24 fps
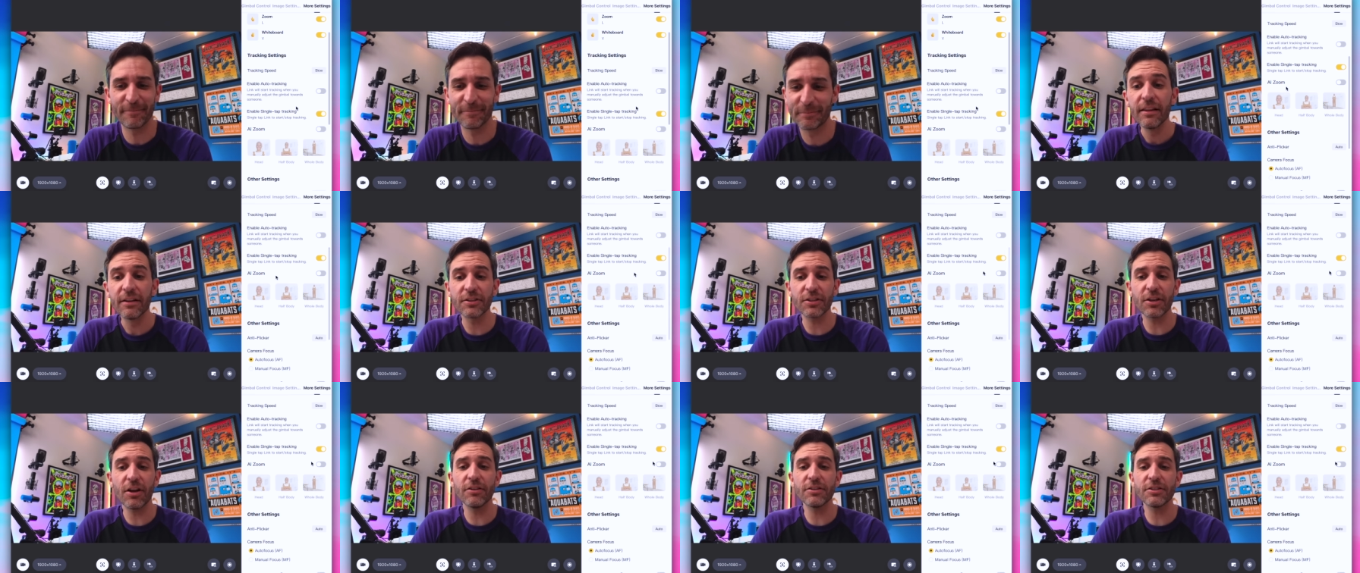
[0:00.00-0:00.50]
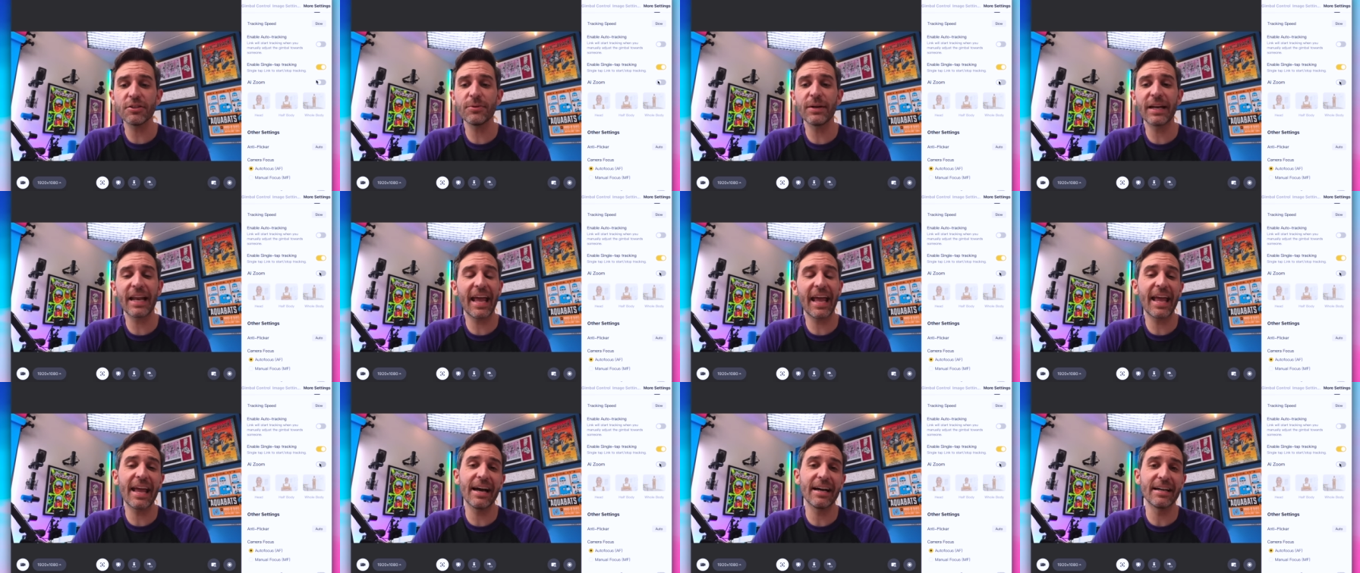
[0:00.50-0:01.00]
There's also an
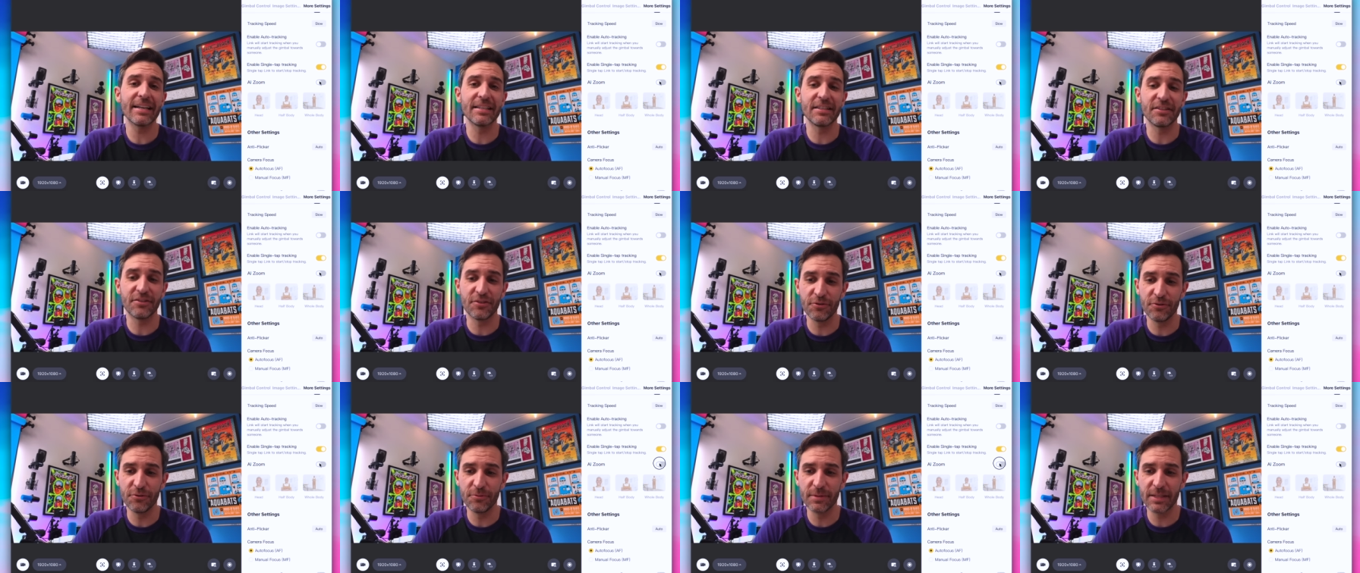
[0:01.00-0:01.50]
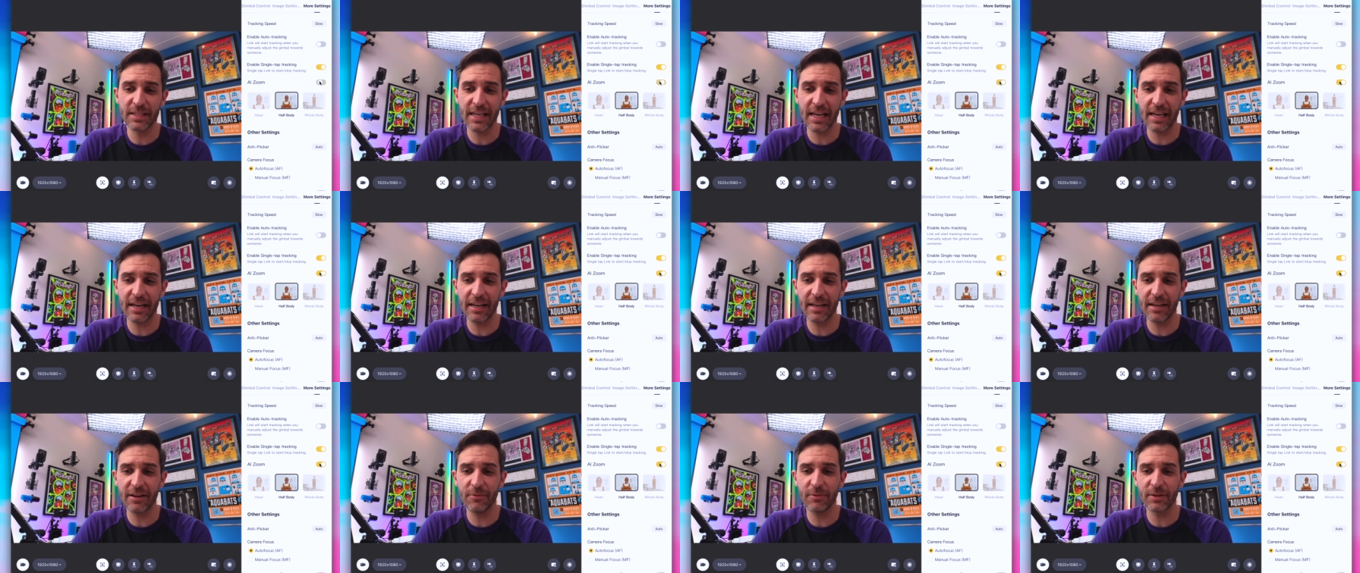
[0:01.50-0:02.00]
A I zoom
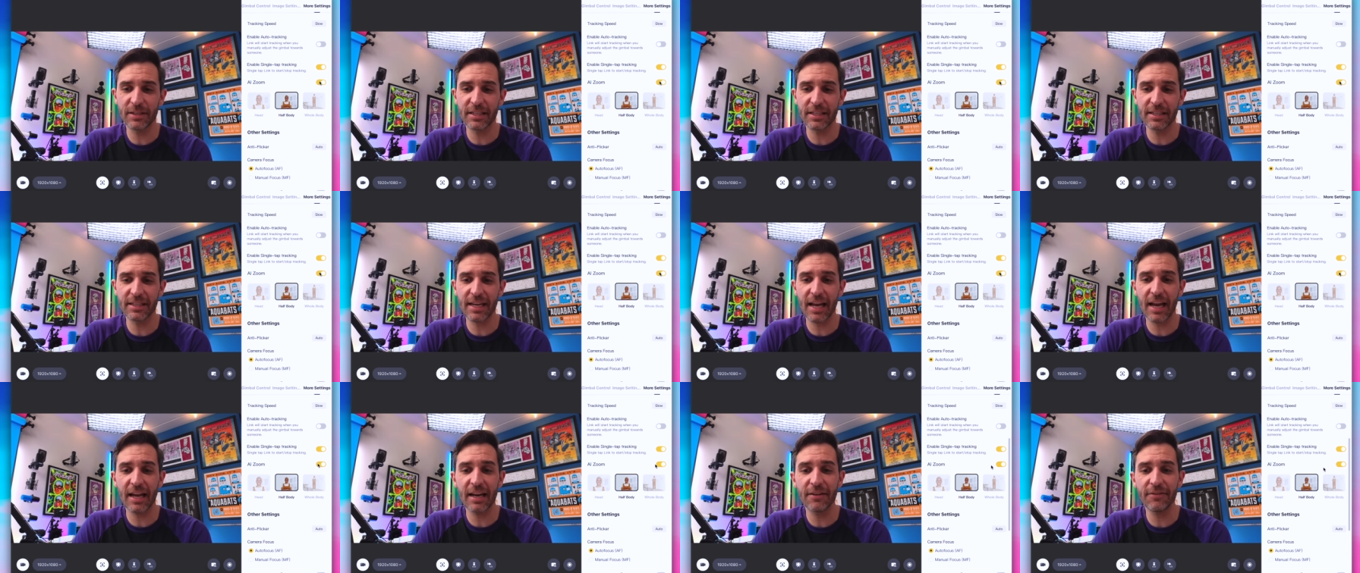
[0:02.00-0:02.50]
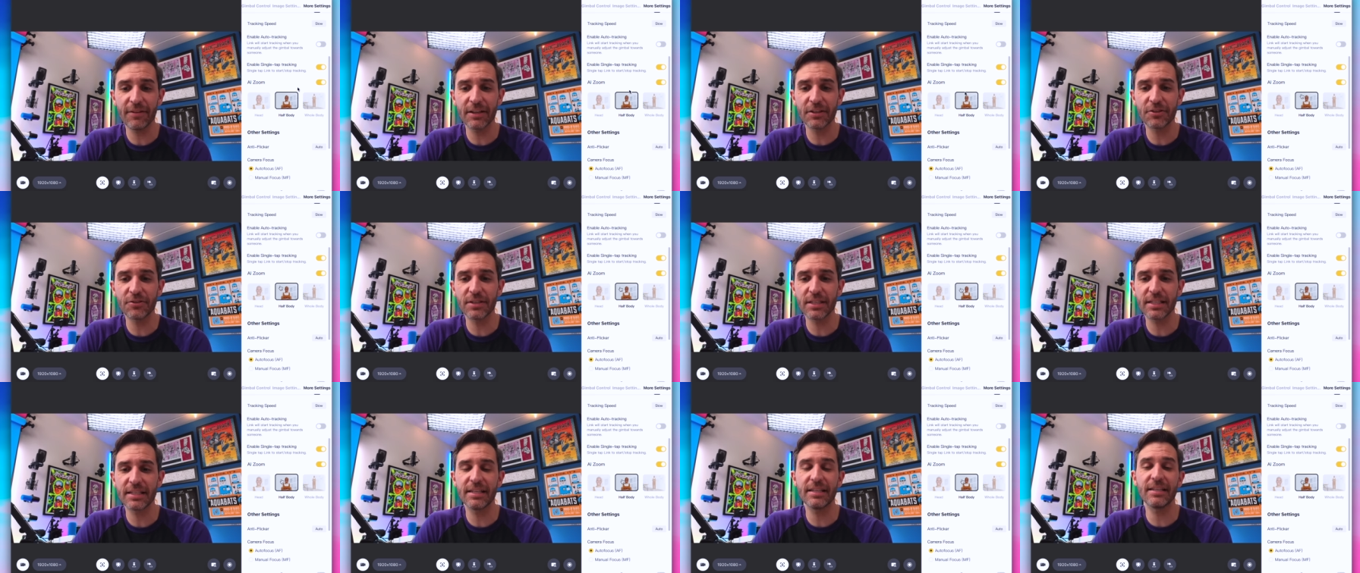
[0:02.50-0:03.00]
setting, which is kind of
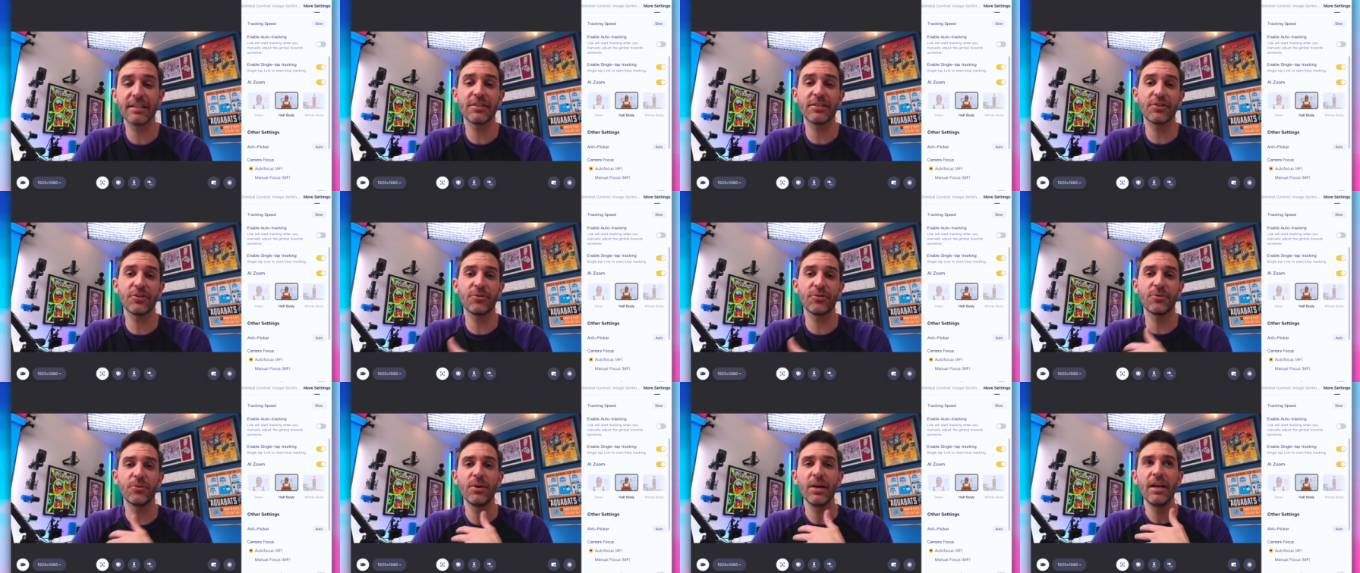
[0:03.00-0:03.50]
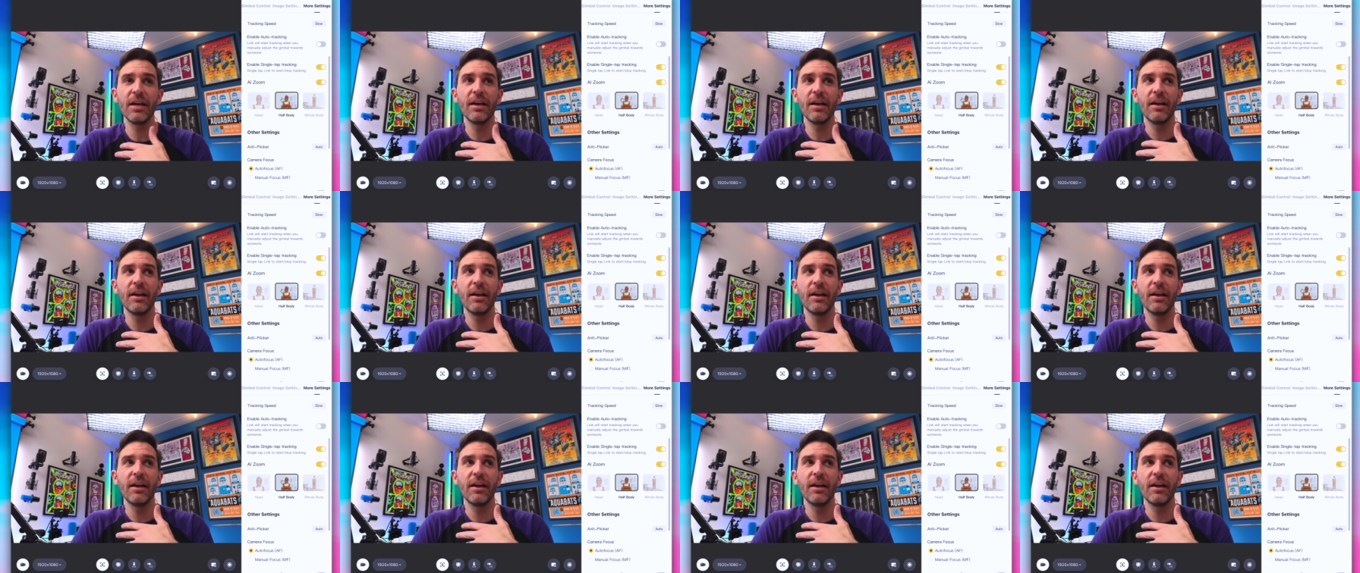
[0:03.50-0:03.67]
interesting. So